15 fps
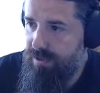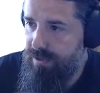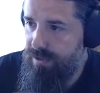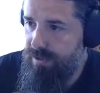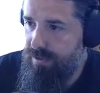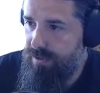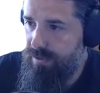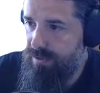
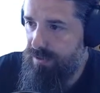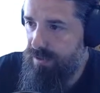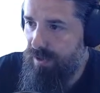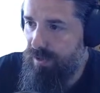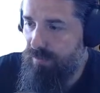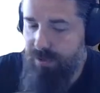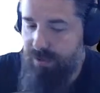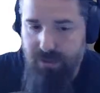seeing what's
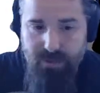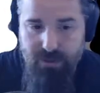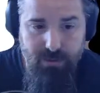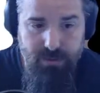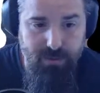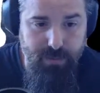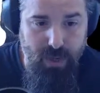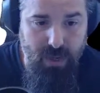going on with
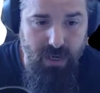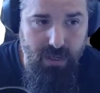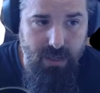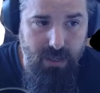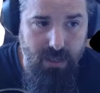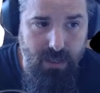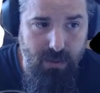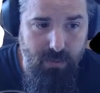Pi,
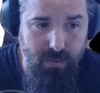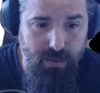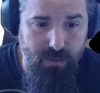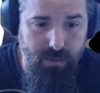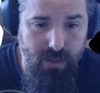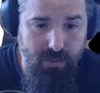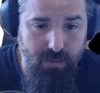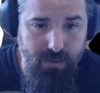where we are
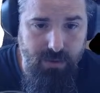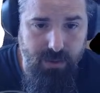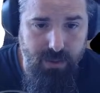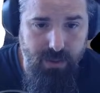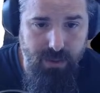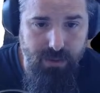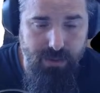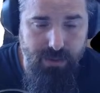with things.